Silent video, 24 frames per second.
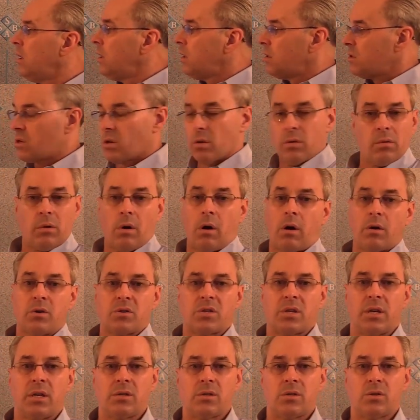So our
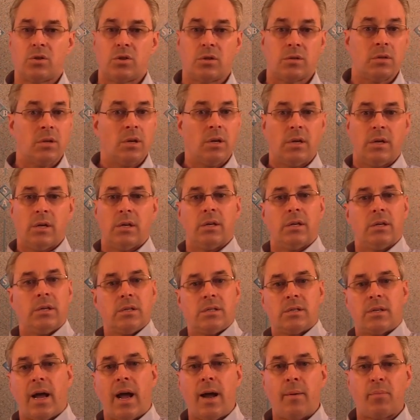sentence is just
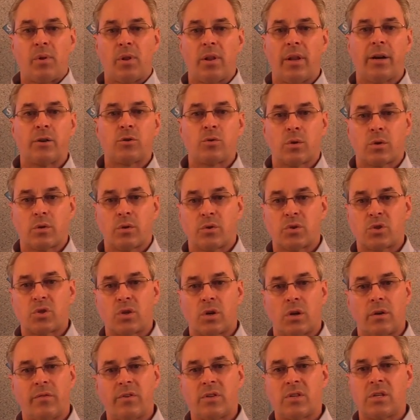Zap Electrical
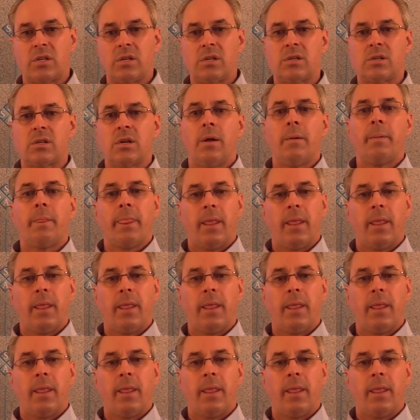Services